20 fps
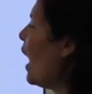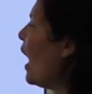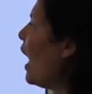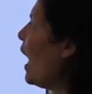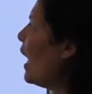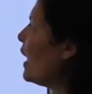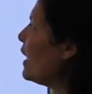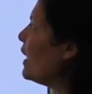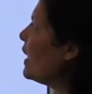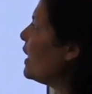
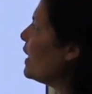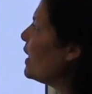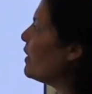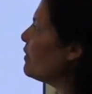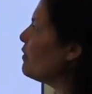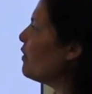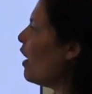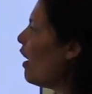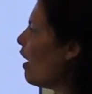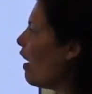And
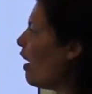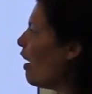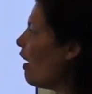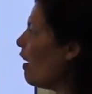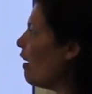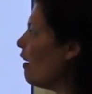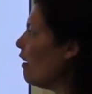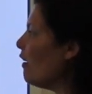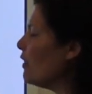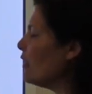here
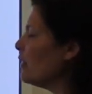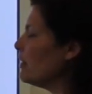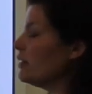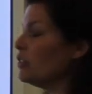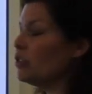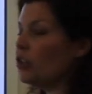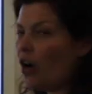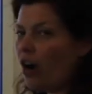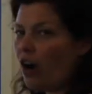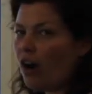are
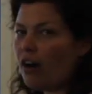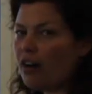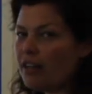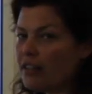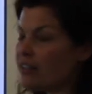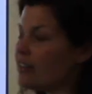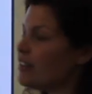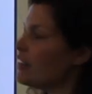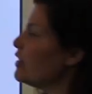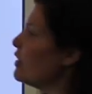your
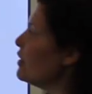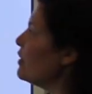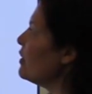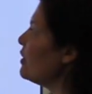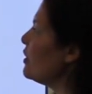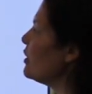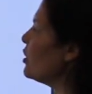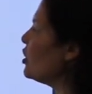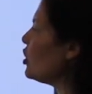answers to